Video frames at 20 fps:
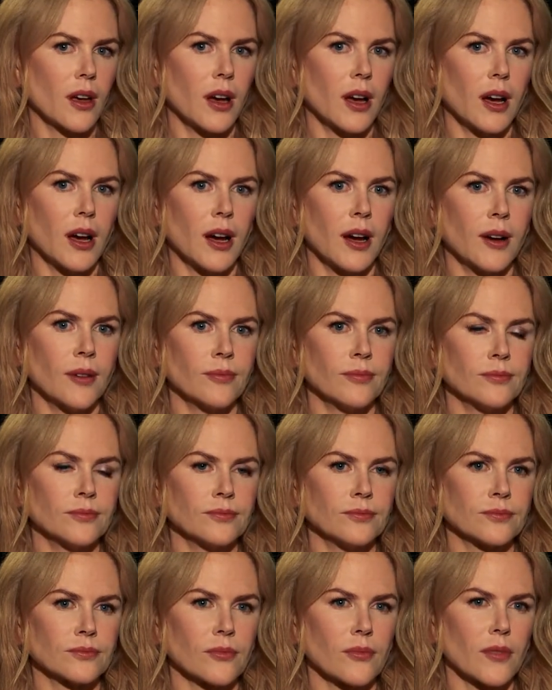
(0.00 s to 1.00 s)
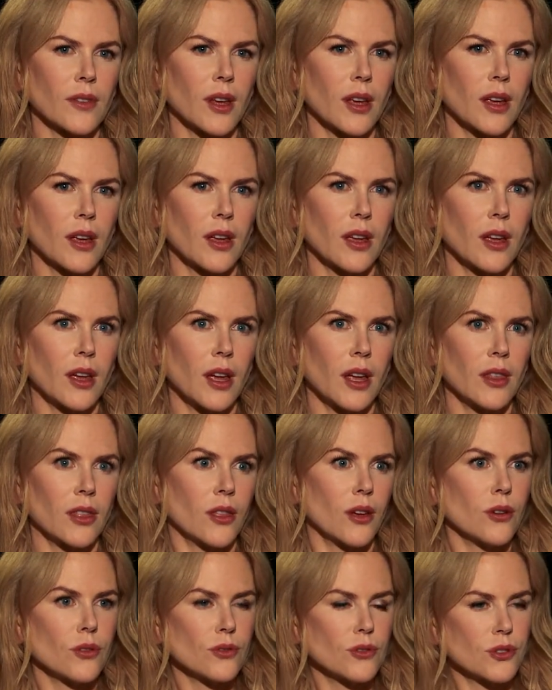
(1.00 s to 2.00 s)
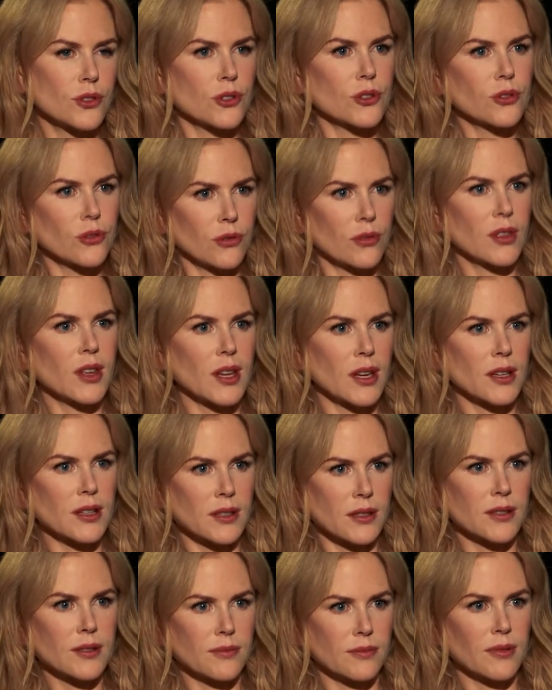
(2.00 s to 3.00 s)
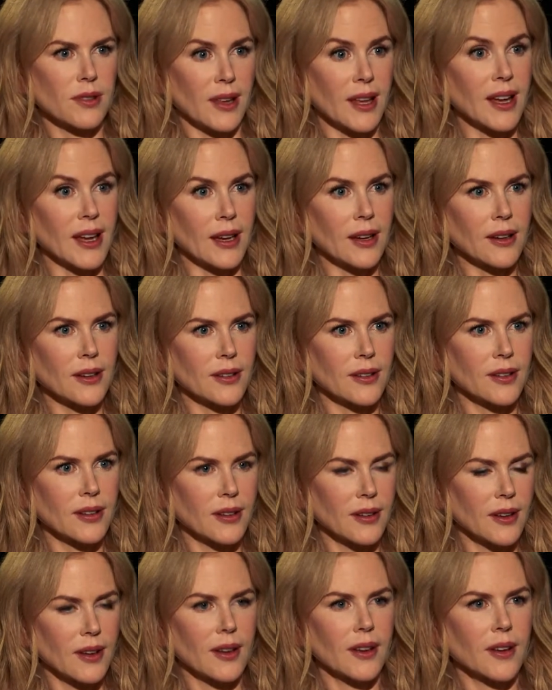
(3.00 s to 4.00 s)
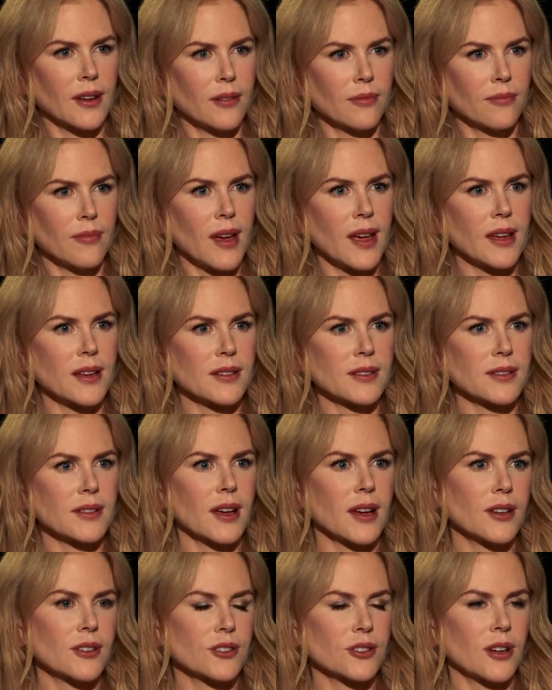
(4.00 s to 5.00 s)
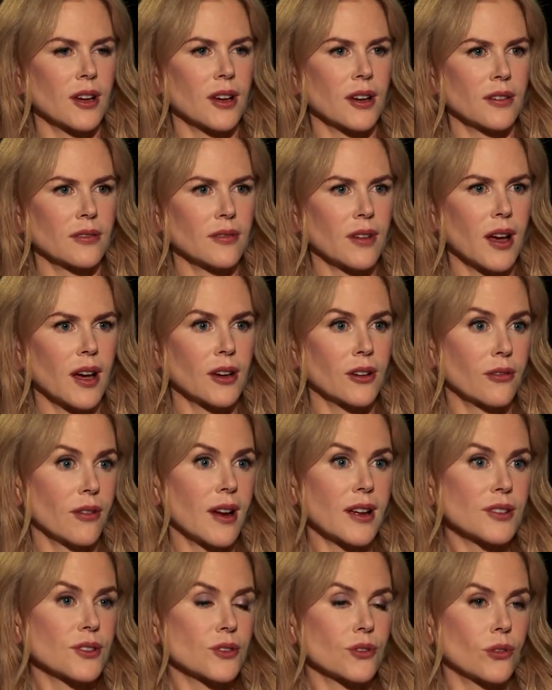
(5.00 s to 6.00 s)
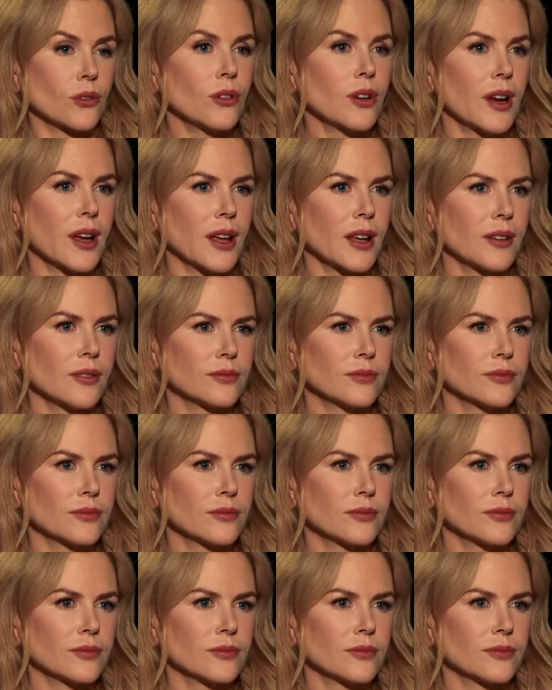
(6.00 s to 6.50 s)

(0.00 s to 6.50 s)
And those two things linked make such a great story.